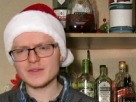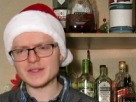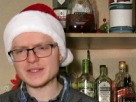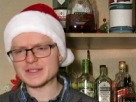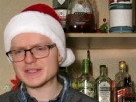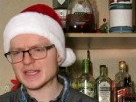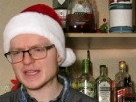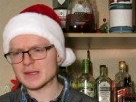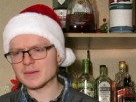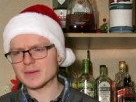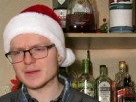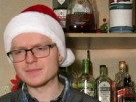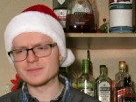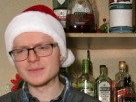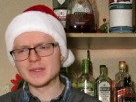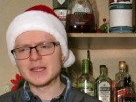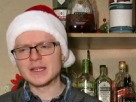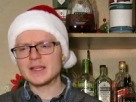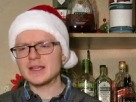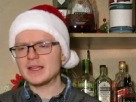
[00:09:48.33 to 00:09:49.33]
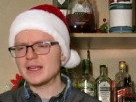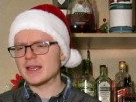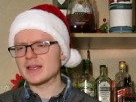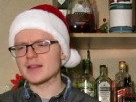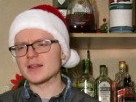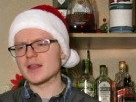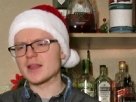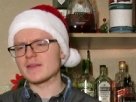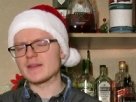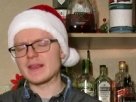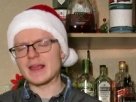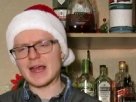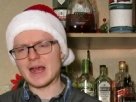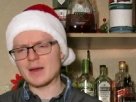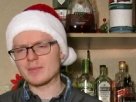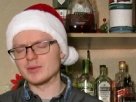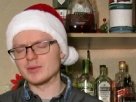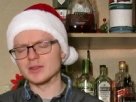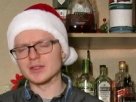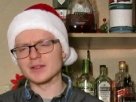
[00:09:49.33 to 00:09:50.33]
cinnamon and the
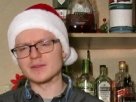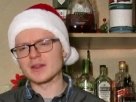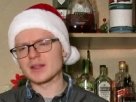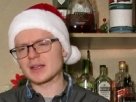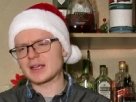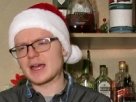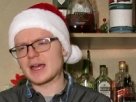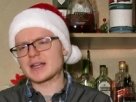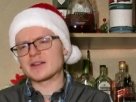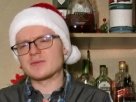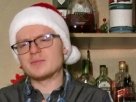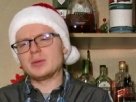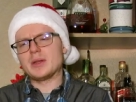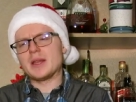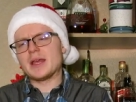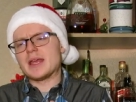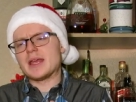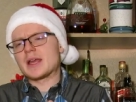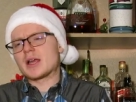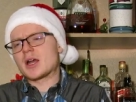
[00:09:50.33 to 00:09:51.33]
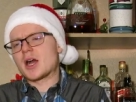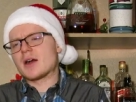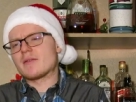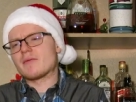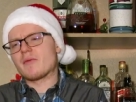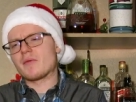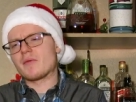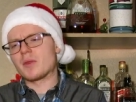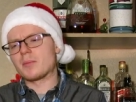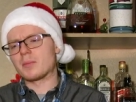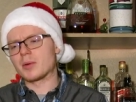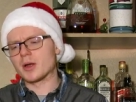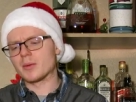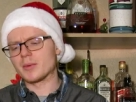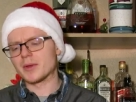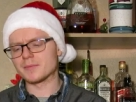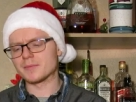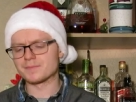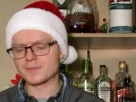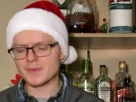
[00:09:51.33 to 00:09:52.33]
apple, and that kind of playing off of the
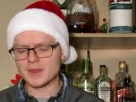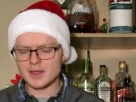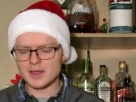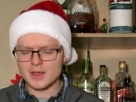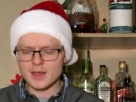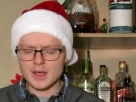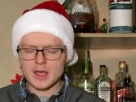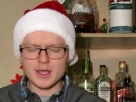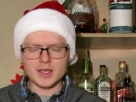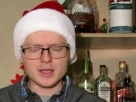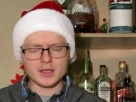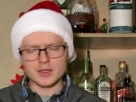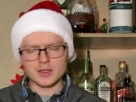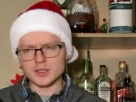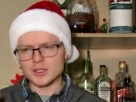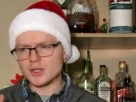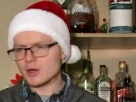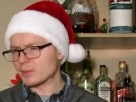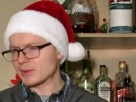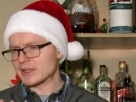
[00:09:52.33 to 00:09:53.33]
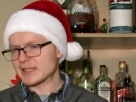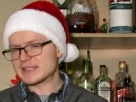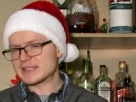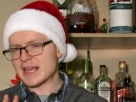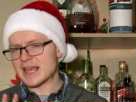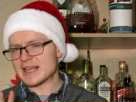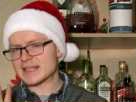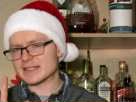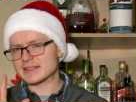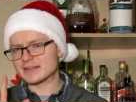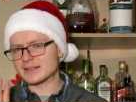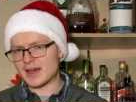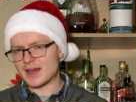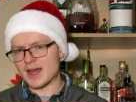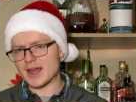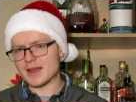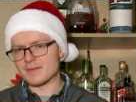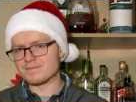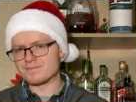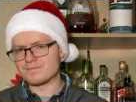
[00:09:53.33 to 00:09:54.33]
bourbon. You don't really taste
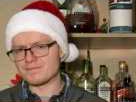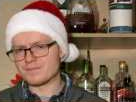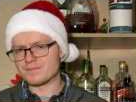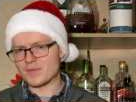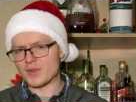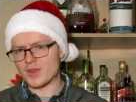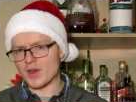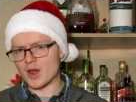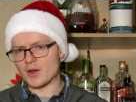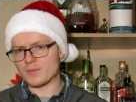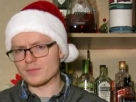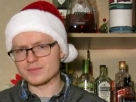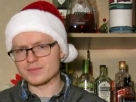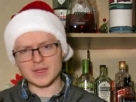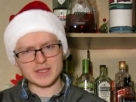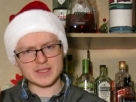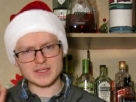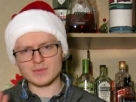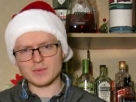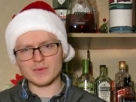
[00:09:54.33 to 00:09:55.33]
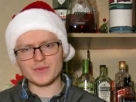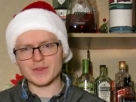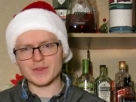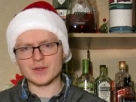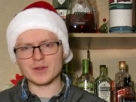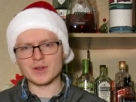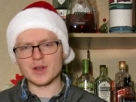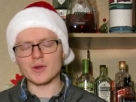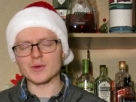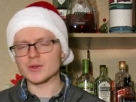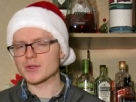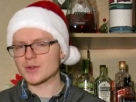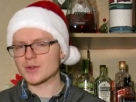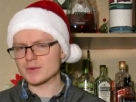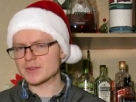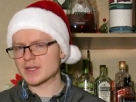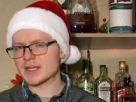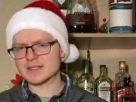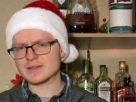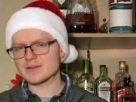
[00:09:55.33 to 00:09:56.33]
lime, though. That's the one thing to note. You
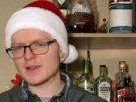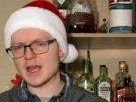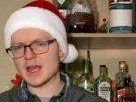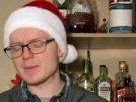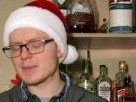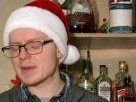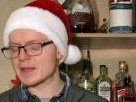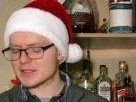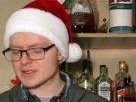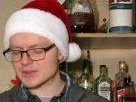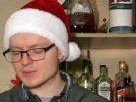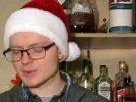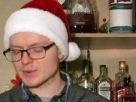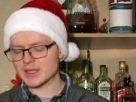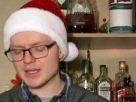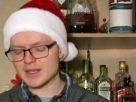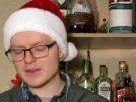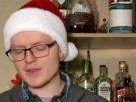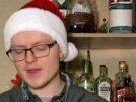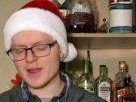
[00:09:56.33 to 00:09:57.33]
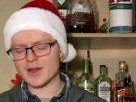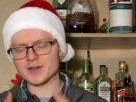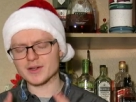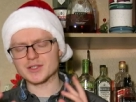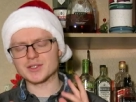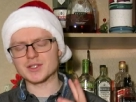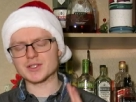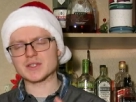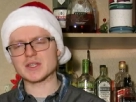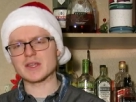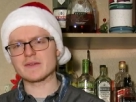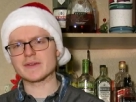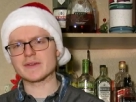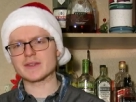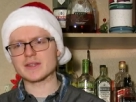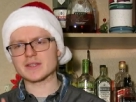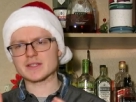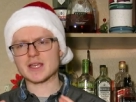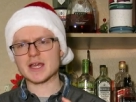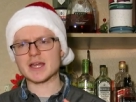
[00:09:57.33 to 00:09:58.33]
don't taste lime. It's really there to just give it
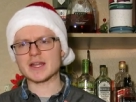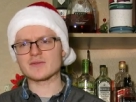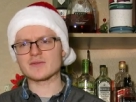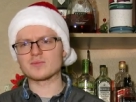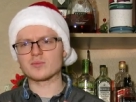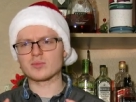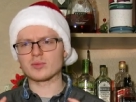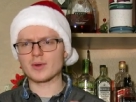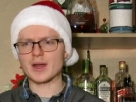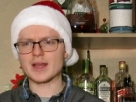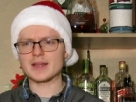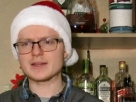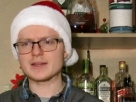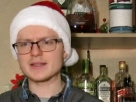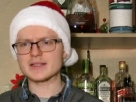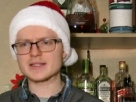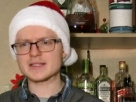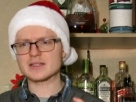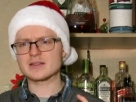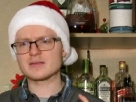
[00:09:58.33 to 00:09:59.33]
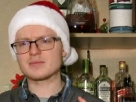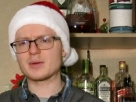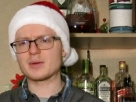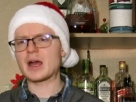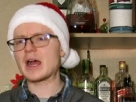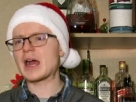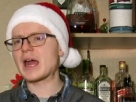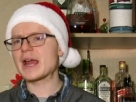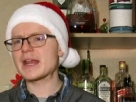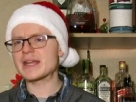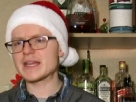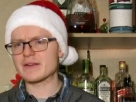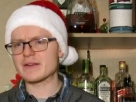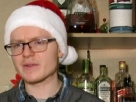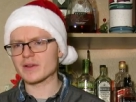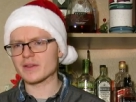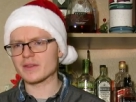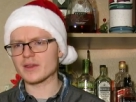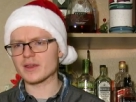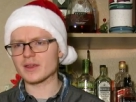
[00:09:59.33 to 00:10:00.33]
this kind of brightness behind
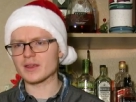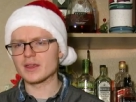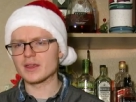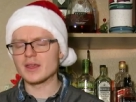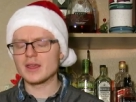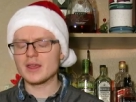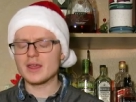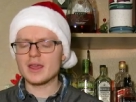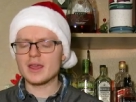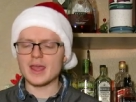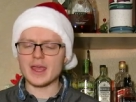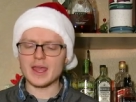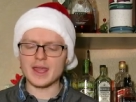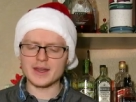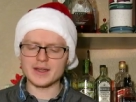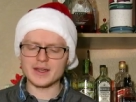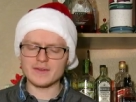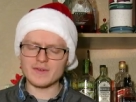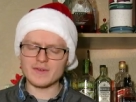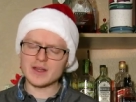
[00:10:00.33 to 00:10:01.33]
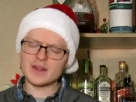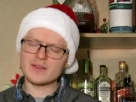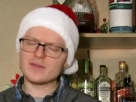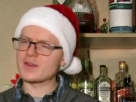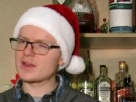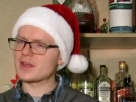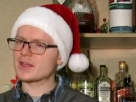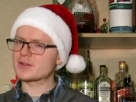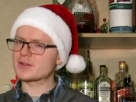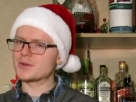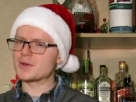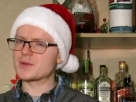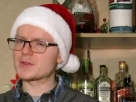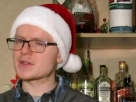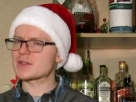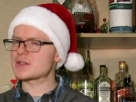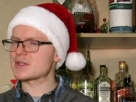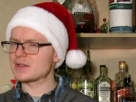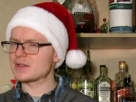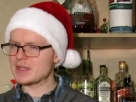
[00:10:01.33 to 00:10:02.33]
everything. And if anything, introduce
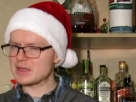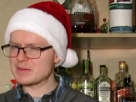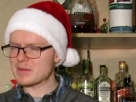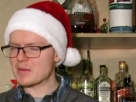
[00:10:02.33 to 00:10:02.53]
just a little